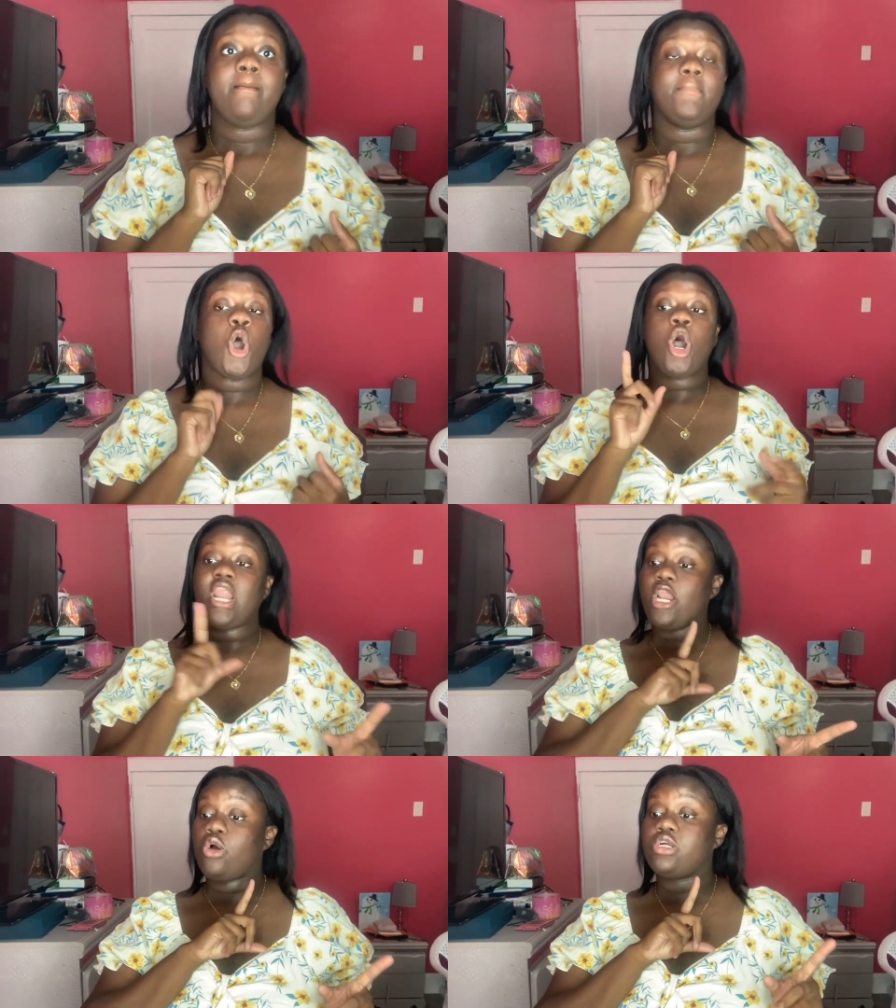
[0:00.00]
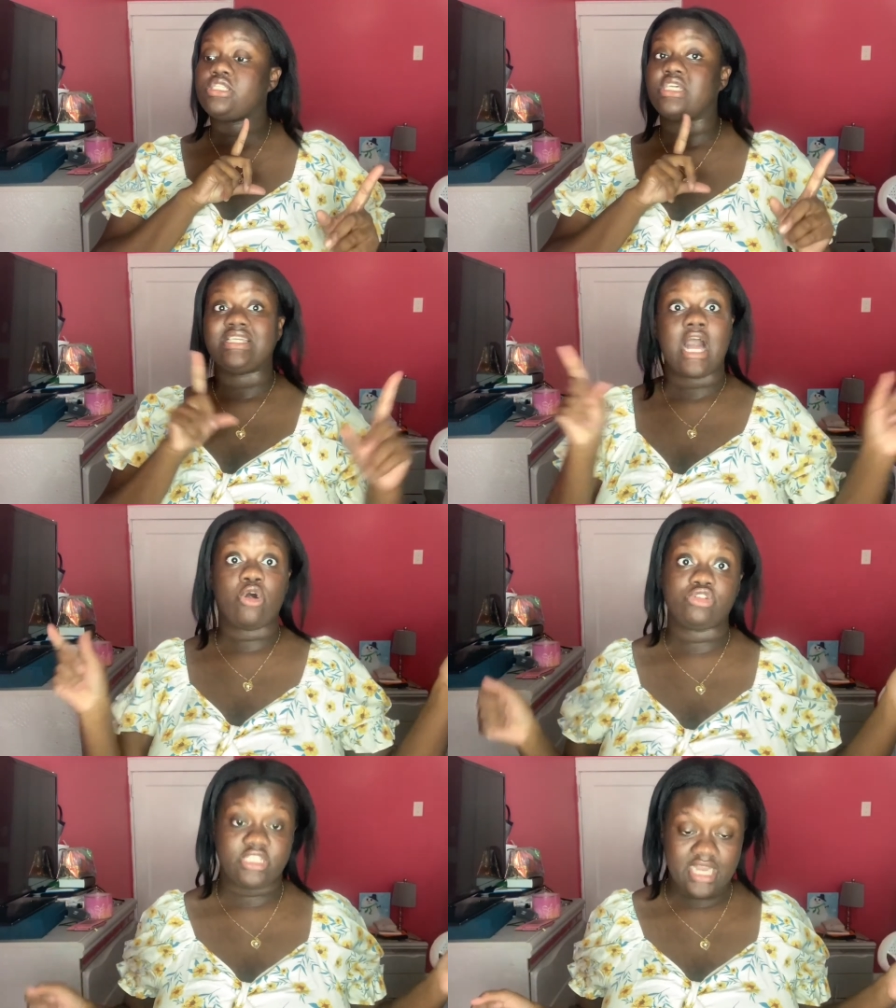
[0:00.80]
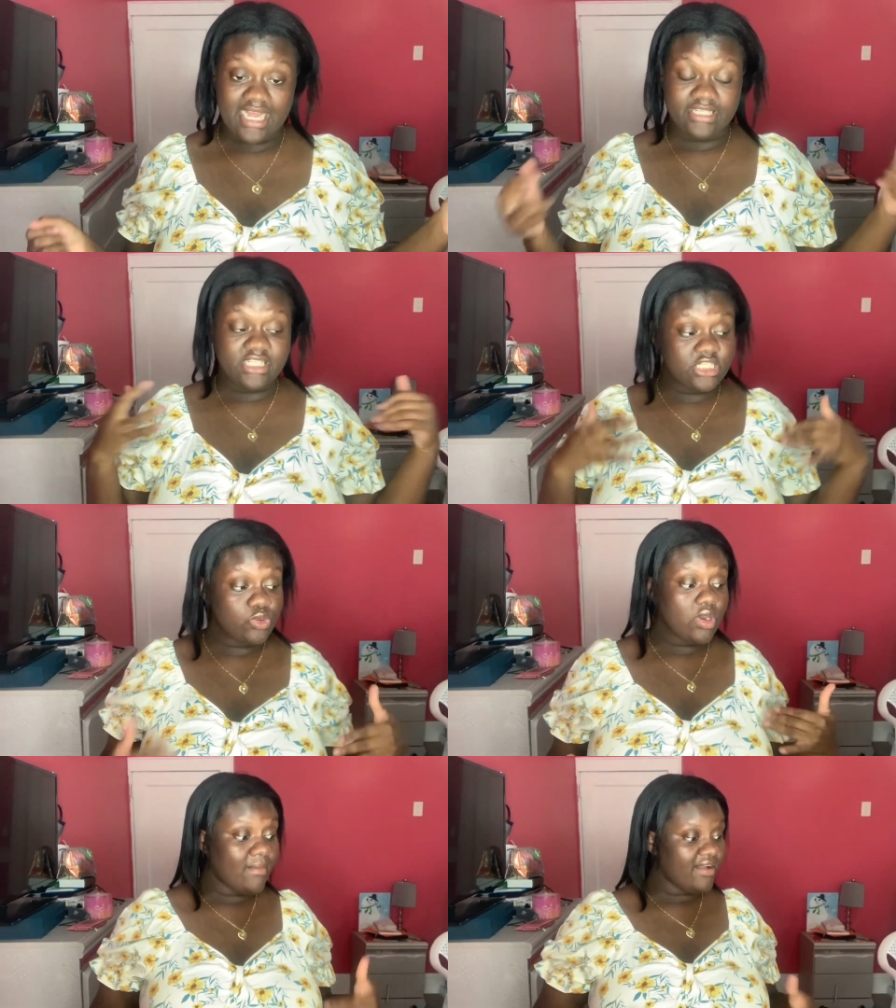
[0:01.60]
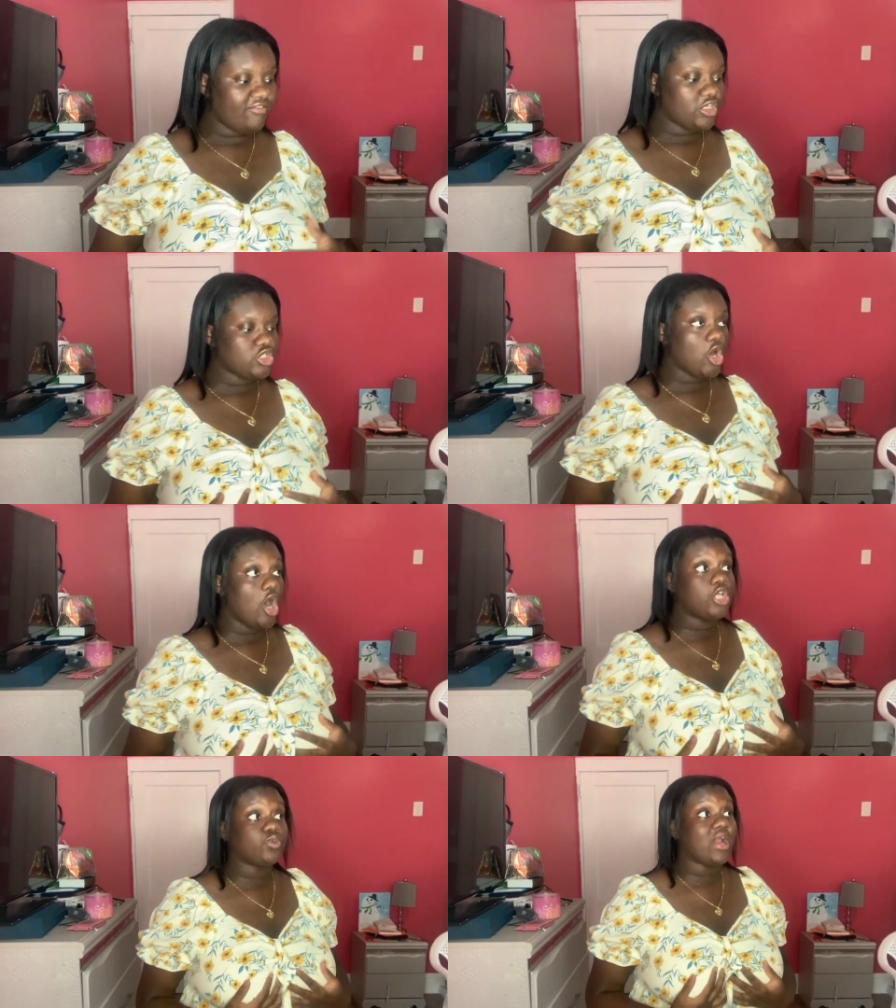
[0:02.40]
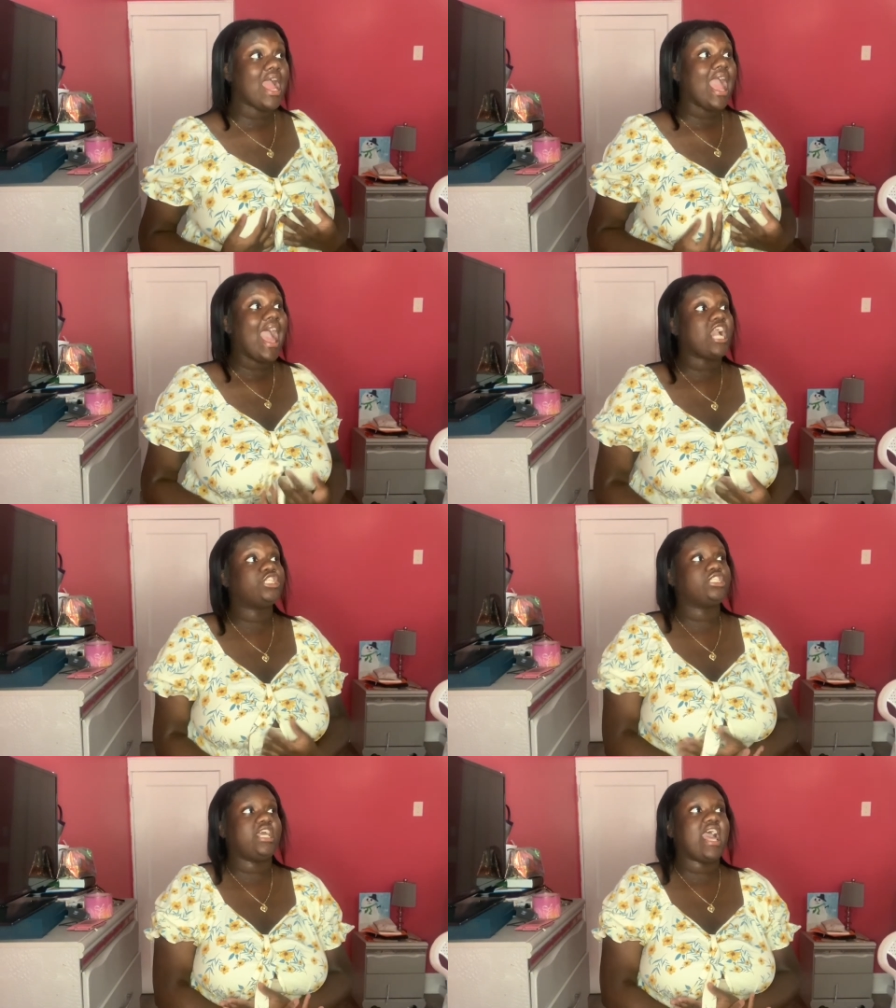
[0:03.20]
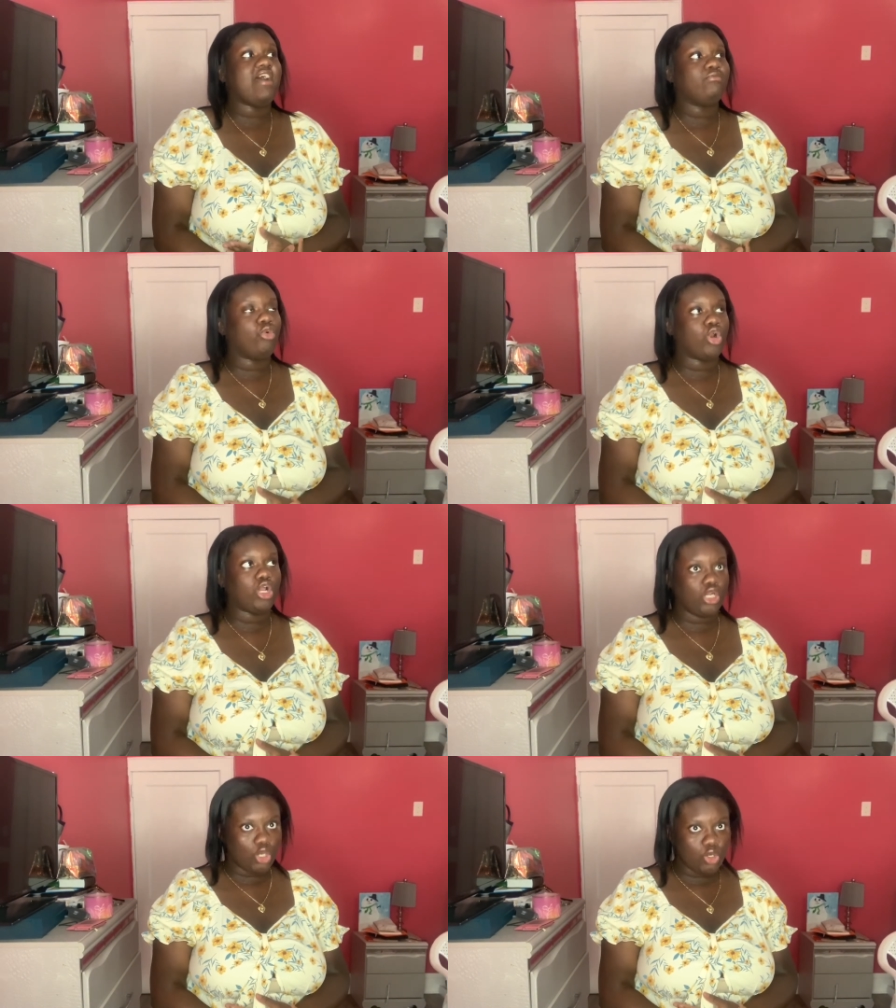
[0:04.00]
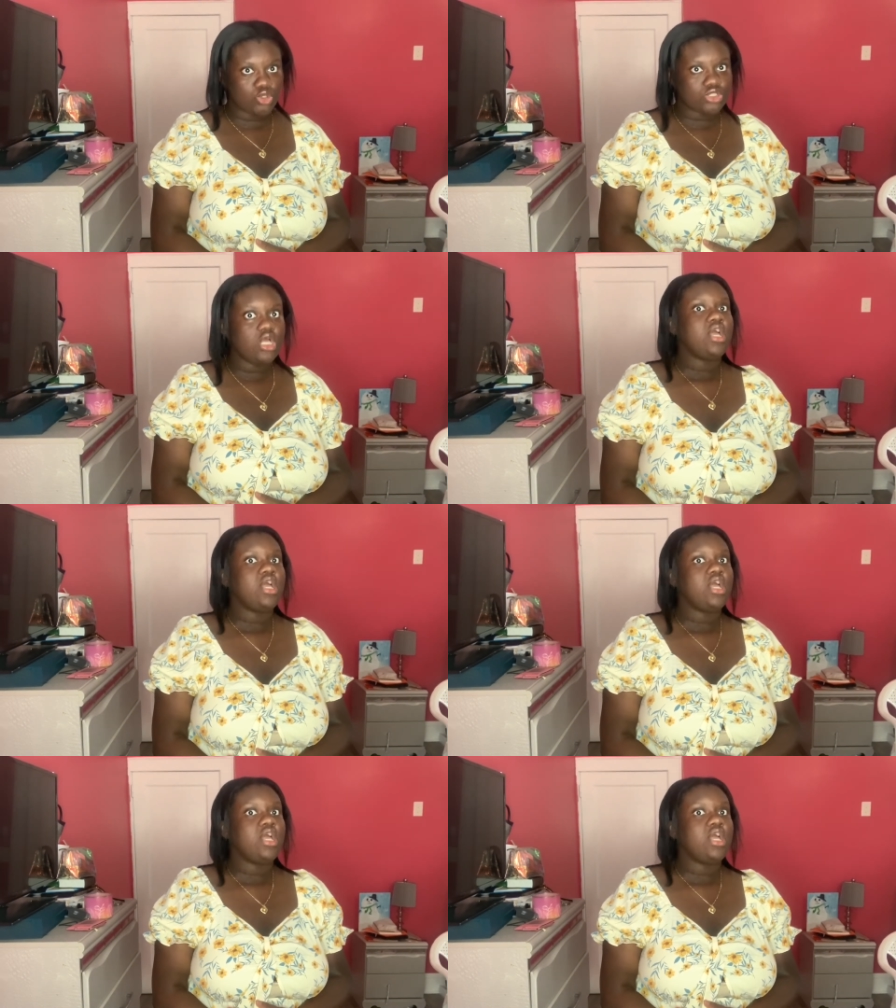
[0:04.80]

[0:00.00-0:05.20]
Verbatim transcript: but all i know is y'all gonna see that this is one of my first hauls where i actually have more clothes